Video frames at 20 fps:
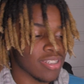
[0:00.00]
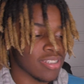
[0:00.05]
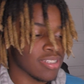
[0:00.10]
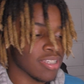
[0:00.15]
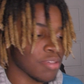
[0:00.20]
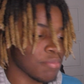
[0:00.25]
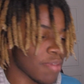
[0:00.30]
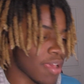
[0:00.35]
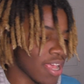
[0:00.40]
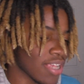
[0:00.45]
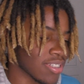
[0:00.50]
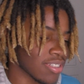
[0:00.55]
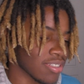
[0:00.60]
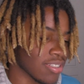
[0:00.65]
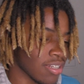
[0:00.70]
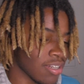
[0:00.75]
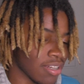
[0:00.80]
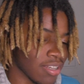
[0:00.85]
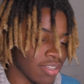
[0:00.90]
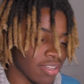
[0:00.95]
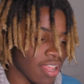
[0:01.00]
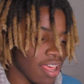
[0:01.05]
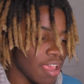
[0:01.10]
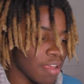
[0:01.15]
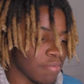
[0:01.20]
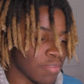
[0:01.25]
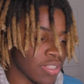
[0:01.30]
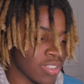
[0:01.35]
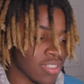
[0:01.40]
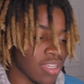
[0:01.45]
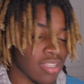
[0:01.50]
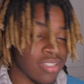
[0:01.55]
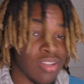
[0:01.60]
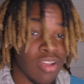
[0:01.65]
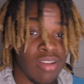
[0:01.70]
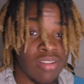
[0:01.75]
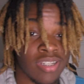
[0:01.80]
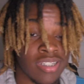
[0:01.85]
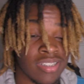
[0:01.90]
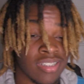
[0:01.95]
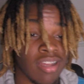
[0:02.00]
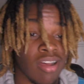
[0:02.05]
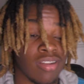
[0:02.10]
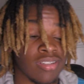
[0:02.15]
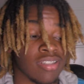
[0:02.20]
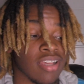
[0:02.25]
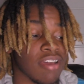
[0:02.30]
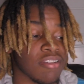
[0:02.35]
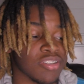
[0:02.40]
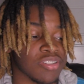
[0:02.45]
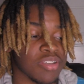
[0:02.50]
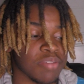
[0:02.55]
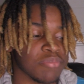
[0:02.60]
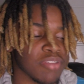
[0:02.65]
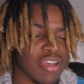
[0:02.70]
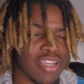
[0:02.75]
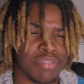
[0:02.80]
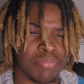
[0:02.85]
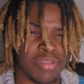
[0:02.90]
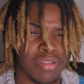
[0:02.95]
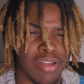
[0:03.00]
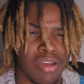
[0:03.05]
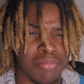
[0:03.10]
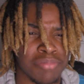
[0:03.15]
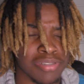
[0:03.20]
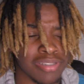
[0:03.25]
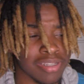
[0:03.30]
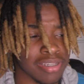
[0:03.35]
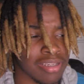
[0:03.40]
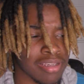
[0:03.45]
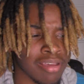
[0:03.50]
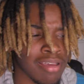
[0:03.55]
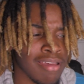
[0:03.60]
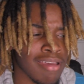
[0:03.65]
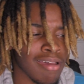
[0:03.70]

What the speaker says: Ski Mask name, the song title sometimes be, you know what I'm saying,